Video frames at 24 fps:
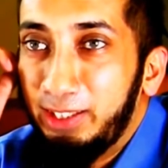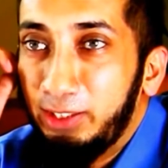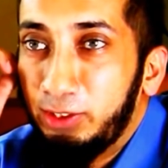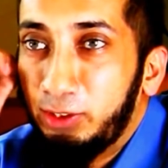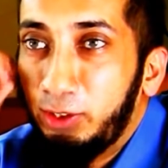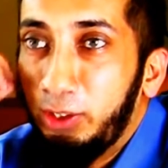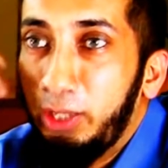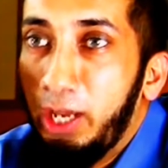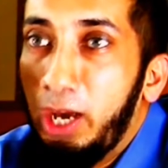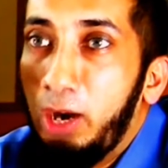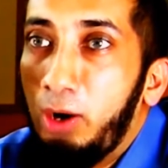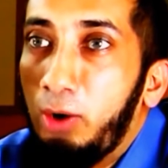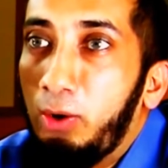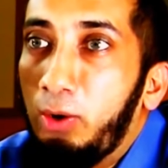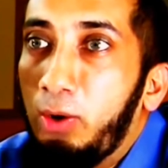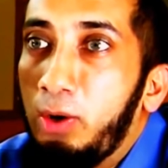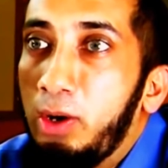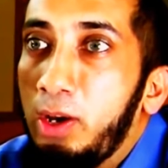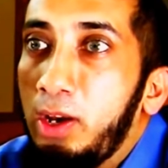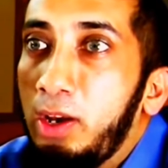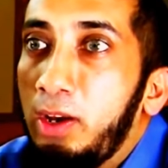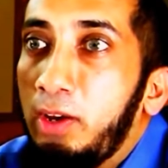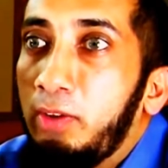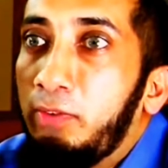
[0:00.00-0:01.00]
So
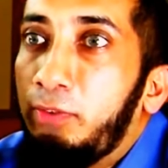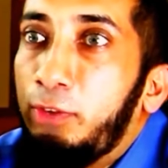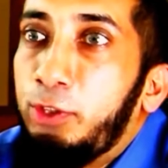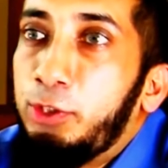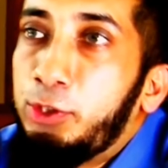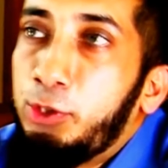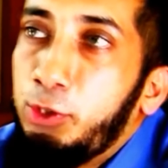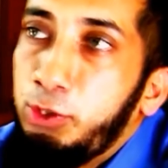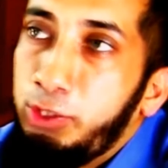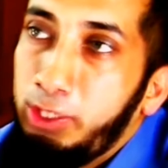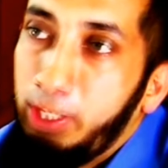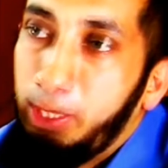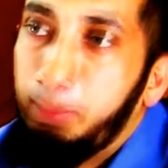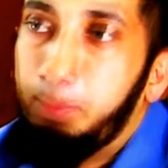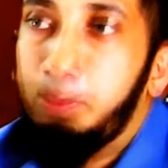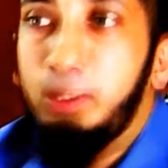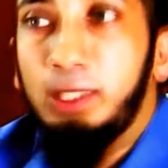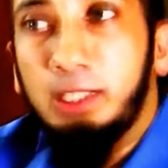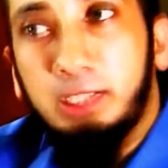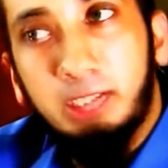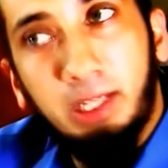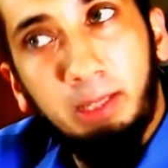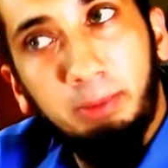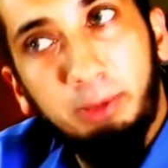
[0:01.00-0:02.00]
now, first you said,
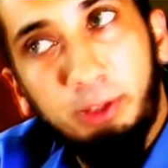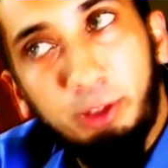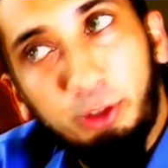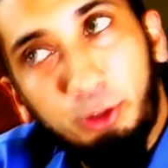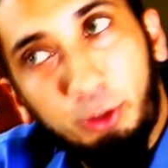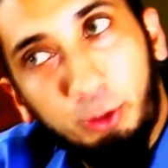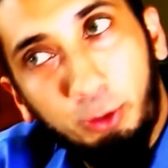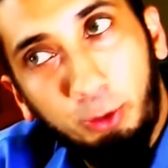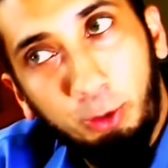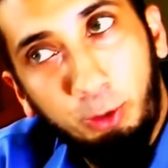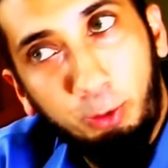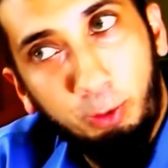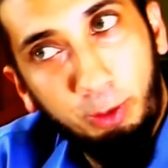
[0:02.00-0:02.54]
please tell me the truth.